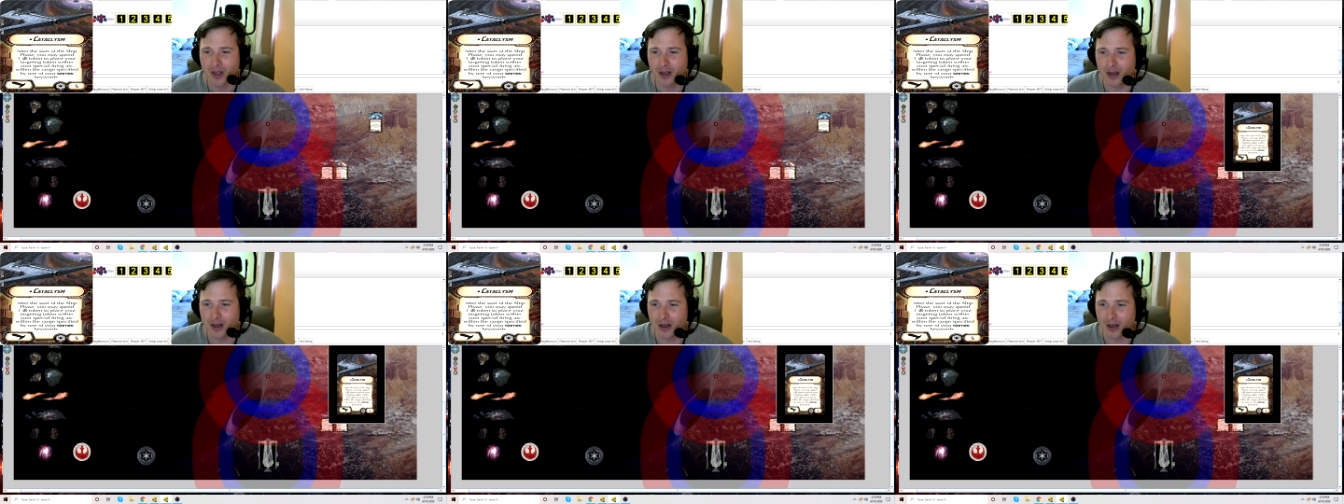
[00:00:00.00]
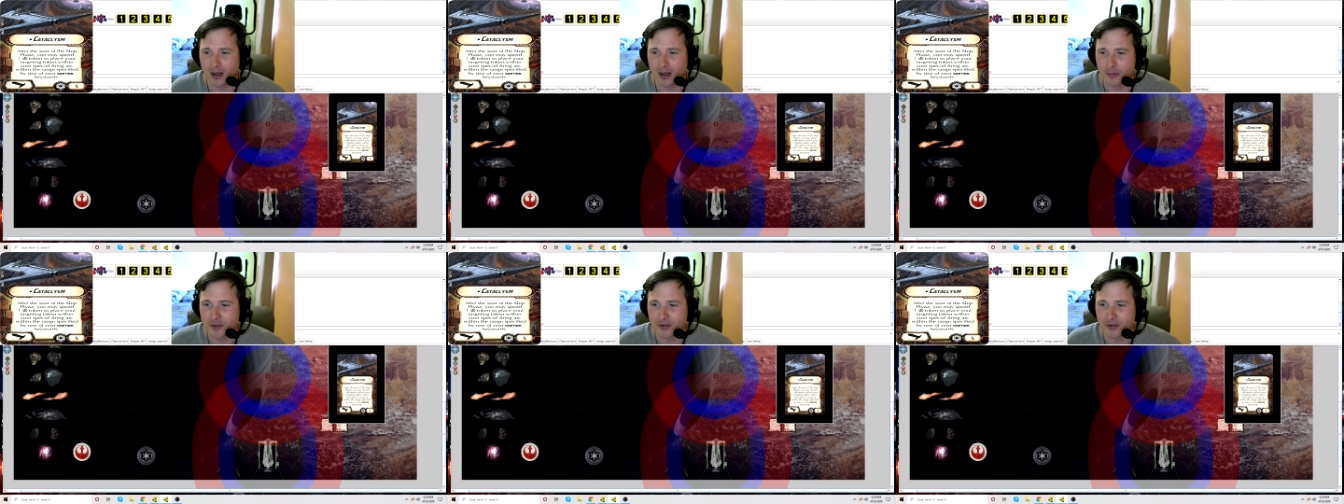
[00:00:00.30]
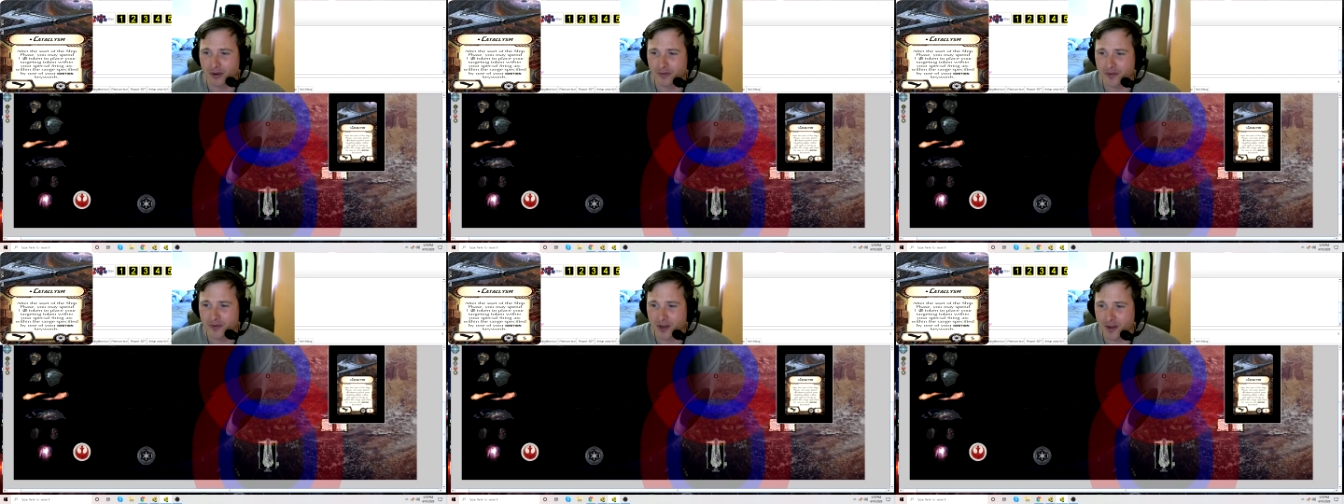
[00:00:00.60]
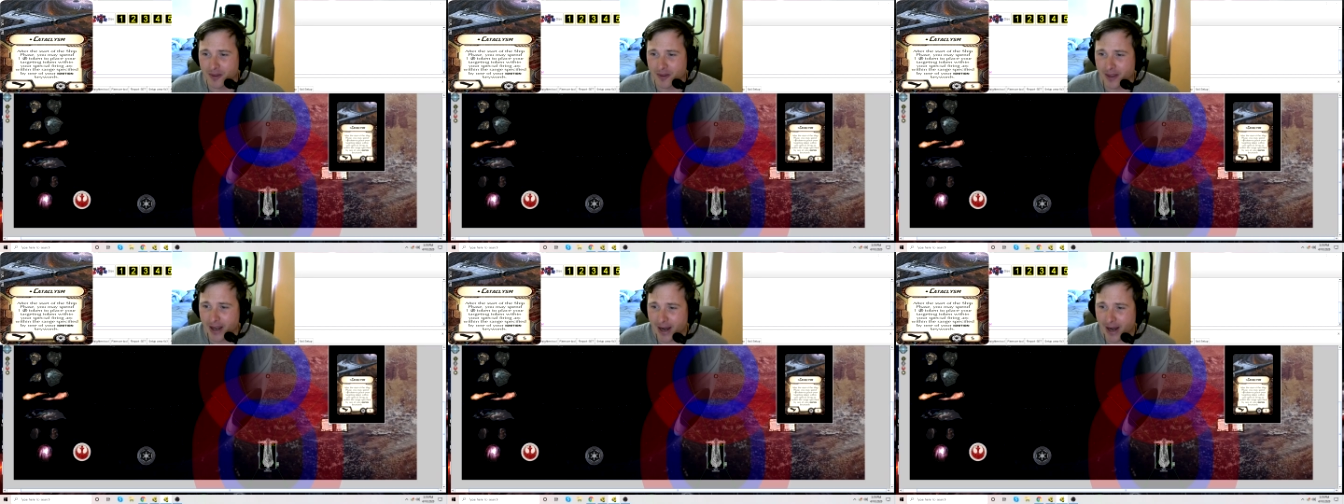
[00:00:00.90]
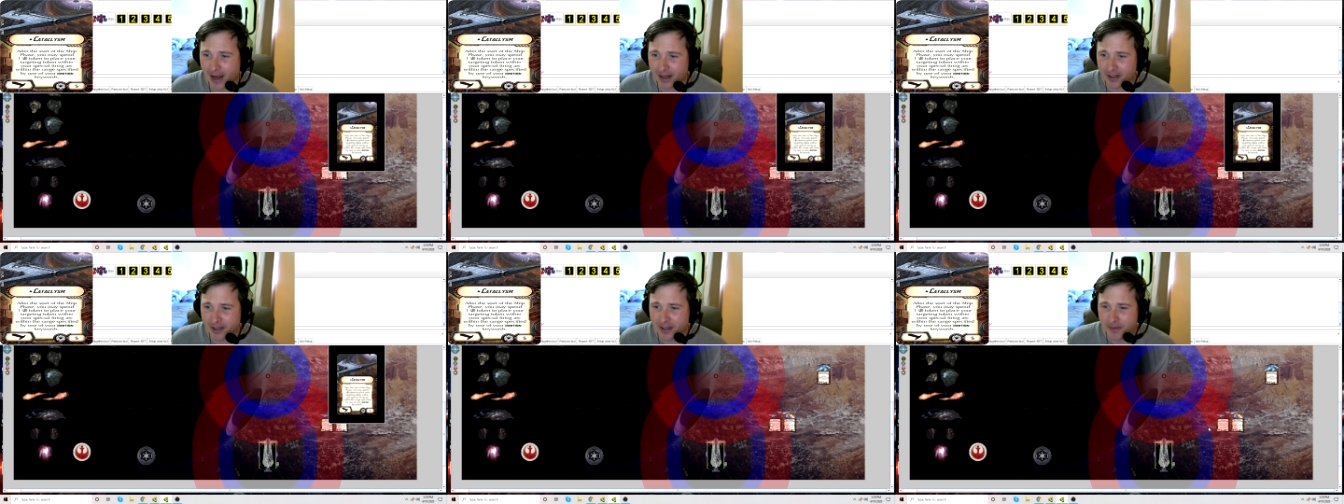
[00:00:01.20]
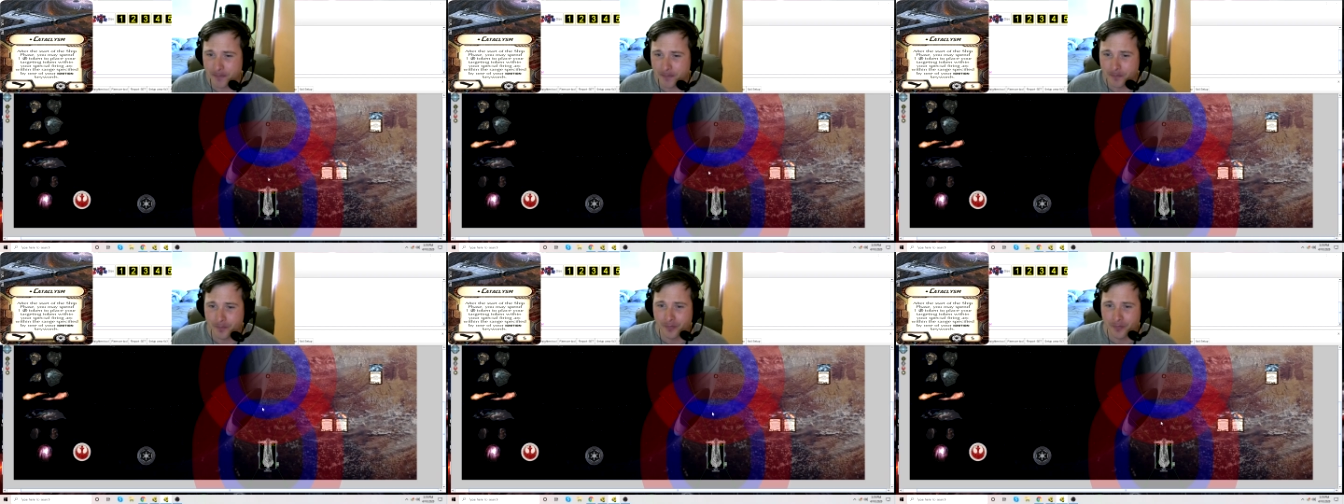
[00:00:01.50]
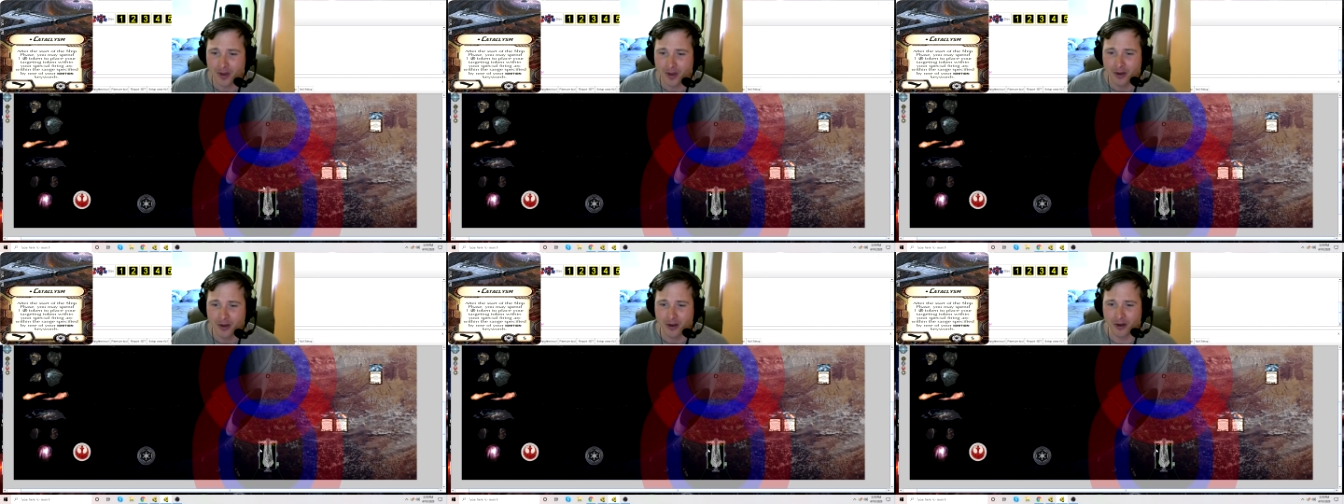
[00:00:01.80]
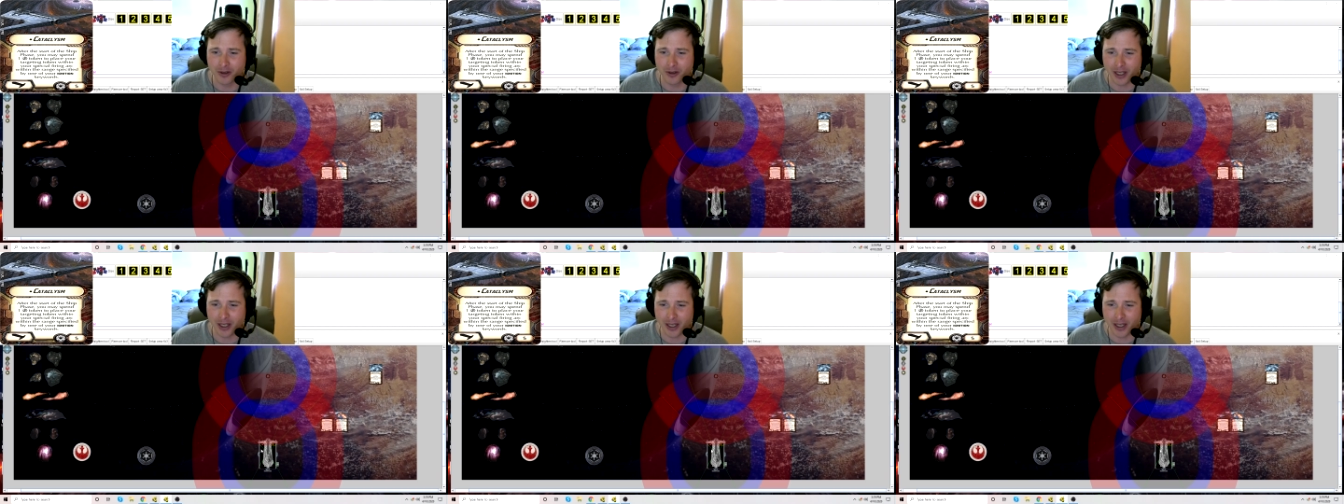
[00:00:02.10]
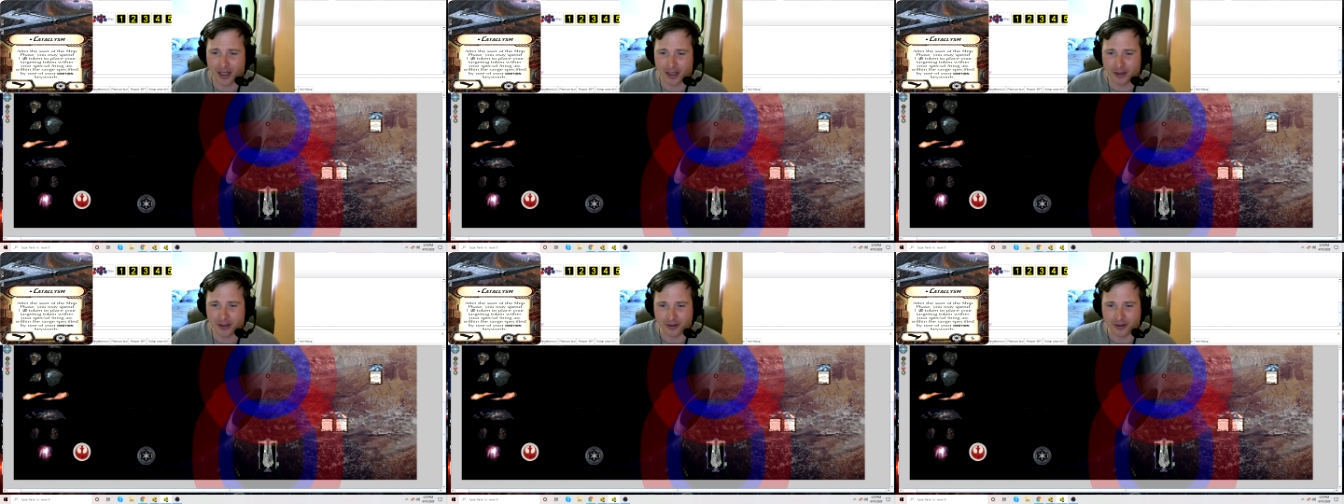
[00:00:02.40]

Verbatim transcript: Um, so I've done that. Okay,